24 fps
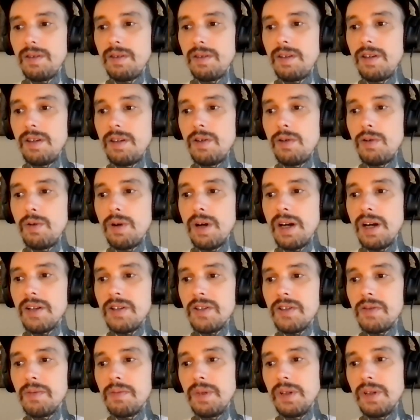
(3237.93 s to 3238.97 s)
the
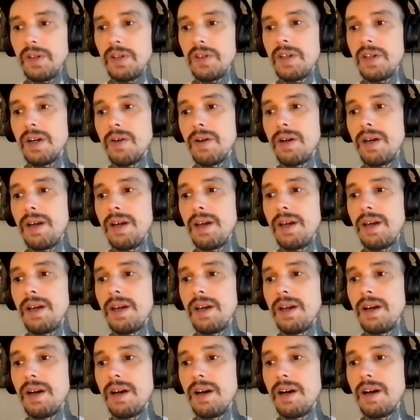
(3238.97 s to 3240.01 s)
U.S. military
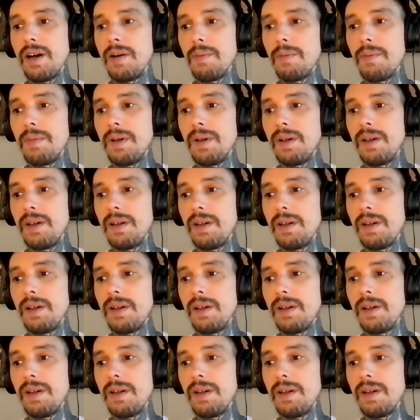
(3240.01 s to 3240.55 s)
um,